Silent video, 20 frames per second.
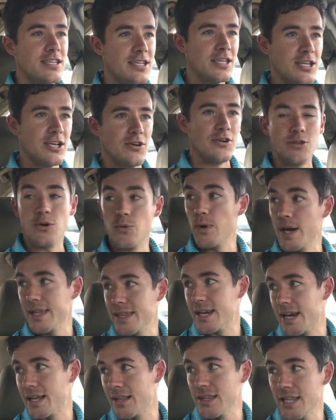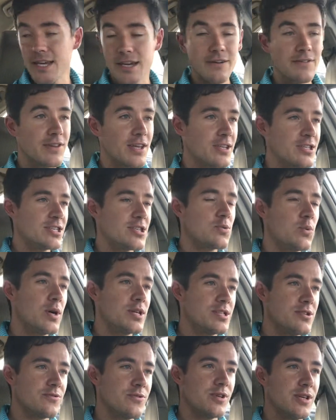You know, the way that I lived, I just
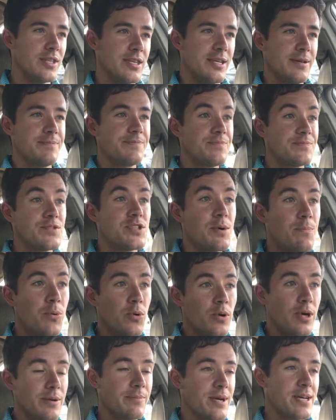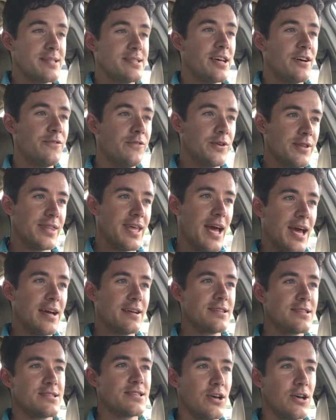wasn't really supporting myself with that.